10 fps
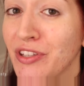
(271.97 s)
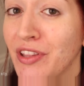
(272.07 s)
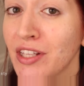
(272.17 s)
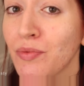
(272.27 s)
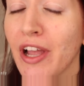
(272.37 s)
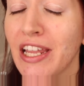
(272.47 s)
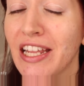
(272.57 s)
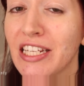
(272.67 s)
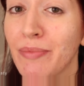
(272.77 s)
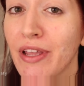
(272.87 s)
So that's why you
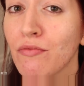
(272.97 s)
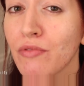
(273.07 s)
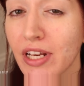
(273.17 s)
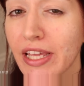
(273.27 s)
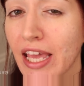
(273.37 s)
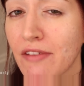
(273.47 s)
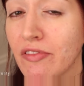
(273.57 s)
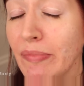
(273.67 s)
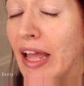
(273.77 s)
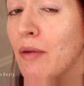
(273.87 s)
need to be really
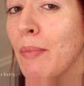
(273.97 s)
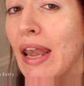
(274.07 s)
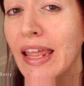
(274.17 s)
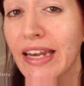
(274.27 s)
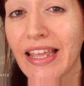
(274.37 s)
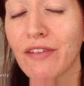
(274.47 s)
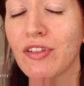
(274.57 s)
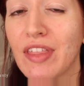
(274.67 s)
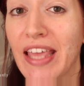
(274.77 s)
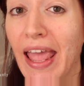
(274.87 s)
careful about blending
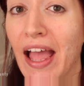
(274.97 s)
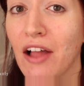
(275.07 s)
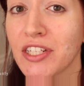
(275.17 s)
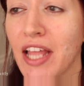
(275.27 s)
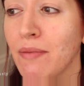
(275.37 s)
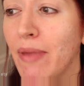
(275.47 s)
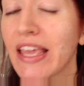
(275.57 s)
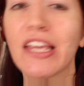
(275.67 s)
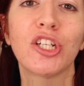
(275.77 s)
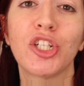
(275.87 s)
everything out and
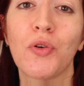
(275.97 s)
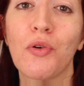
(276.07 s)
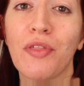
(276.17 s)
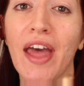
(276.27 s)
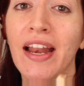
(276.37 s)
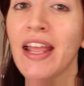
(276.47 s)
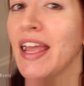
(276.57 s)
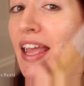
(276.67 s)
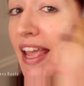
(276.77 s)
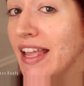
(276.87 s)
making sure that
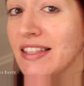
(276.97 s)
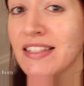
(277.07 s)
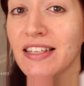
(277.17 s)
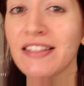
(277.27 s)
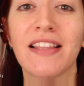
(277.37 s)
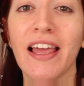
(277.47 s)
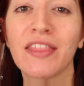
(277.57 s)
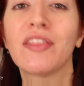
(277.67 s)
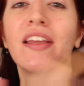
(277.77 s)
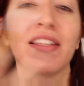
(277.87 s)
it's
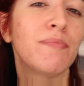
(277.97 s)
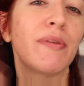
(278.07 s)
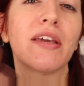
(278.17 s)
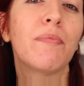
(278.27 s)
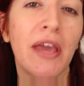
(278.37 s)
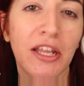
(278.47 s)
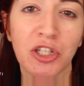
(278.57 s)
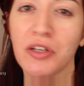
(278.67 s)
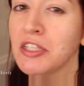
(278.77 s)
a bigger picture.